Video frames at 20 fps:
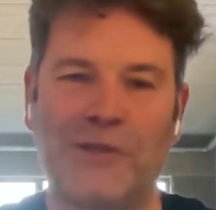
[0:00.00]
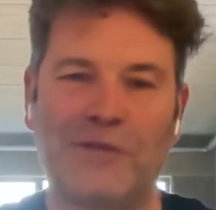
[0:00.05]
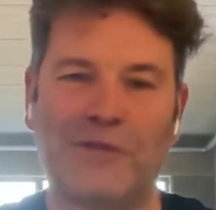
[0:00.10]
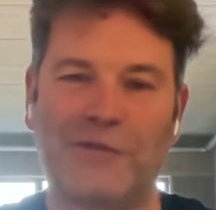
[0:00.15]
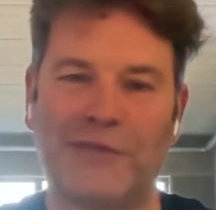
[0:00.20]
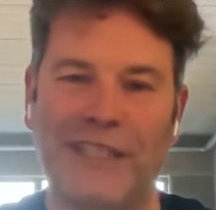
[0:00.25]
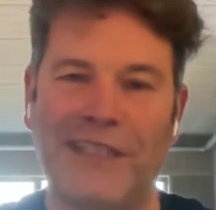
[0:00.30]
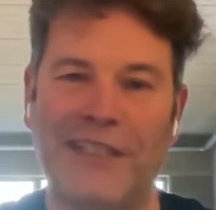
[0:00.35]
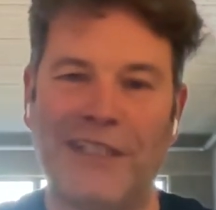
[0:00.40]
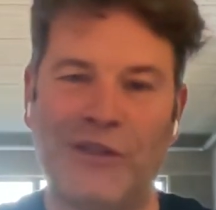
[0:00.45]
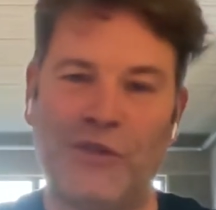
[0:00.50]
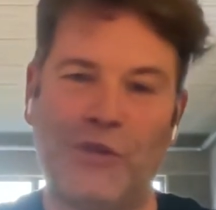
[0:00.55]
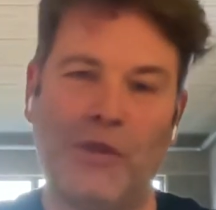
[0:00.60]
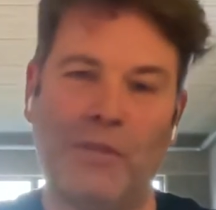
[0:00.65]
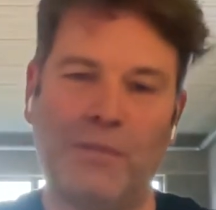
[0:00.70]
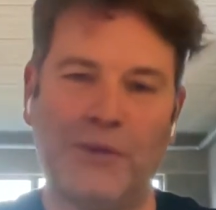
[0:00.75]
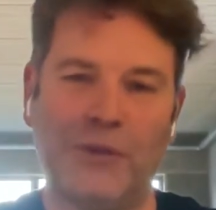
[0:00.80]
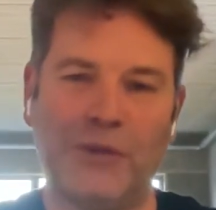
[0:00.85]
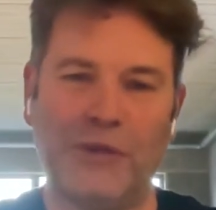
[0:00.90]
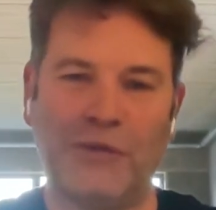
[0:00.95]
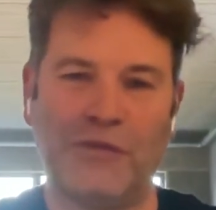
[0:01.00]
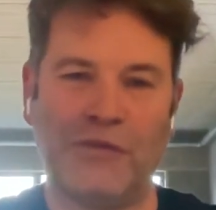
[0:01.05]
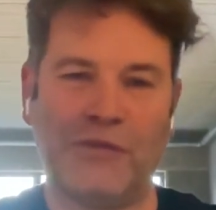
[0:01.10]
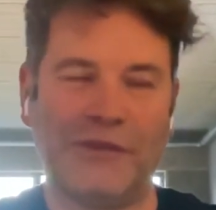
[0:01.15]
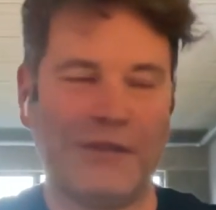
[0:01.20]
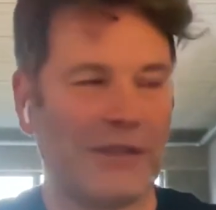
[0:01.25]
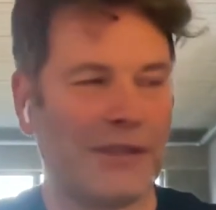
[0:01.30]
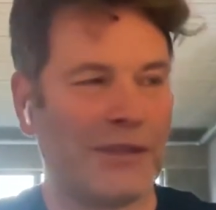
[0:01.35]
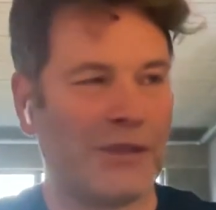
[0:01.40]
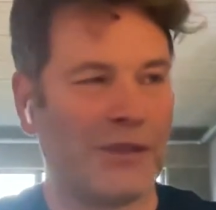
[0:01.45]
They need to approve
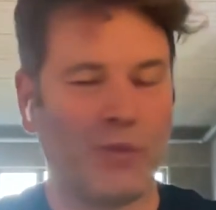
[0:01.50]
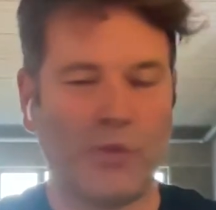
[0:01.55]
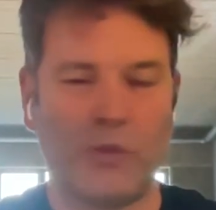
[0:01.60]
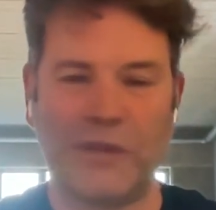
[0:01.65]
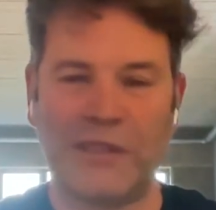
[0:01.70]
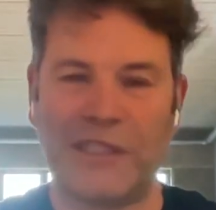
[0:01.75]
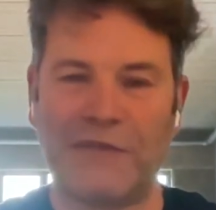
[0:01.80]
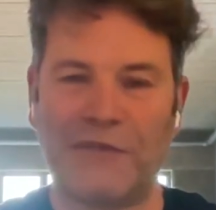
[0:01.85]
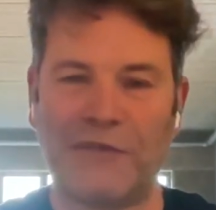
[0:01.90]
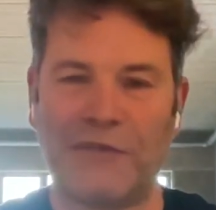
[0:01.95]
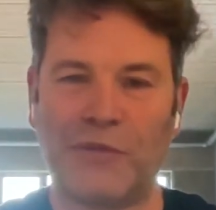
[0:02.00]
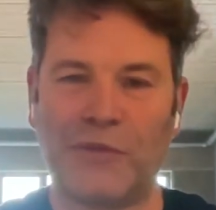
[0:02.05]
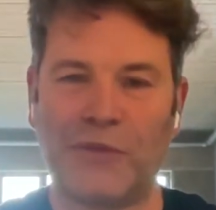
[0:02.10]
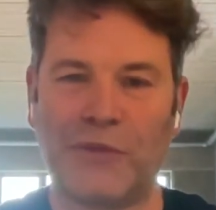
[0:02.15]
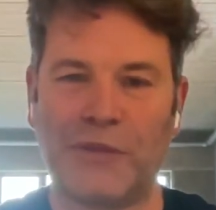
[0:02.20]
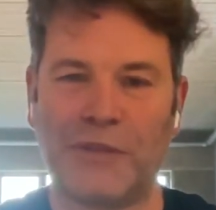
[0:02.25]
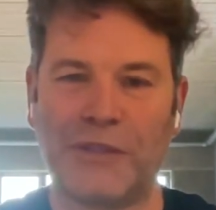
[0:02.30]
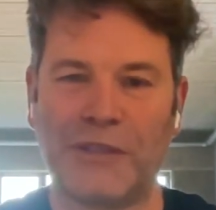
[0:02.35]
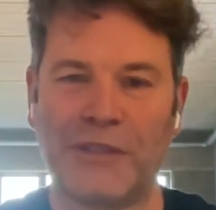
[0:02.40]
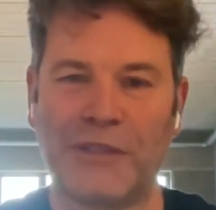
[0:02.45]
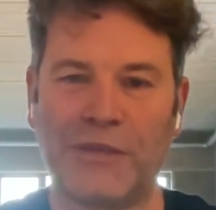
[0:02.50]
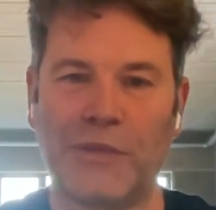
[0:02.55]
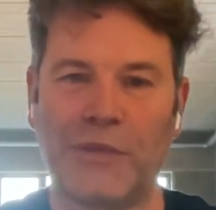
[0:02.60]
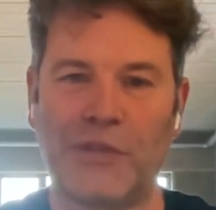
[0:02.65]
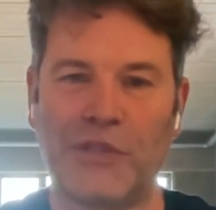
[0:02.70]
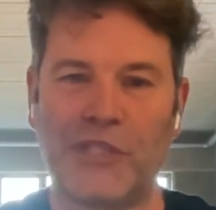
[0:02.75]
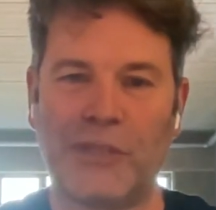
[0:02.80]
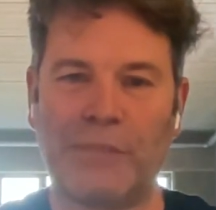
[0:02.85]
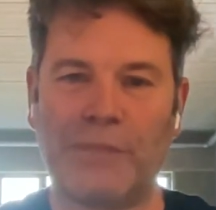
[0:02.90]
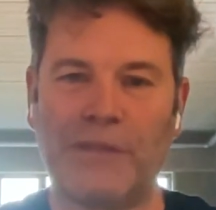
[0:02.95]
whatever we're
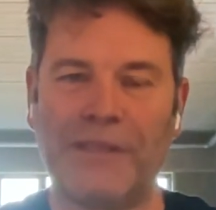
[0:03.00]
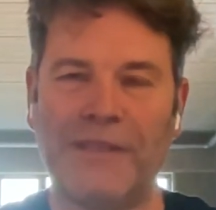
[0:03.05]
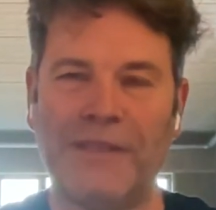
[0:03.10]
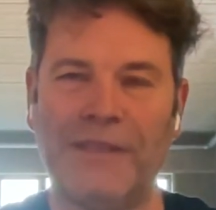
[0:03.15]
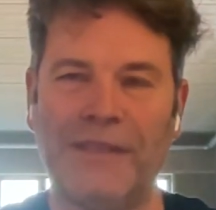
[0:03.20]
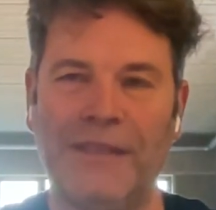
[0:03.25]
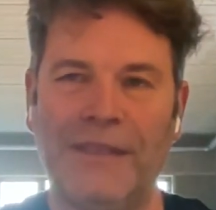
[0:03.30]
shipping,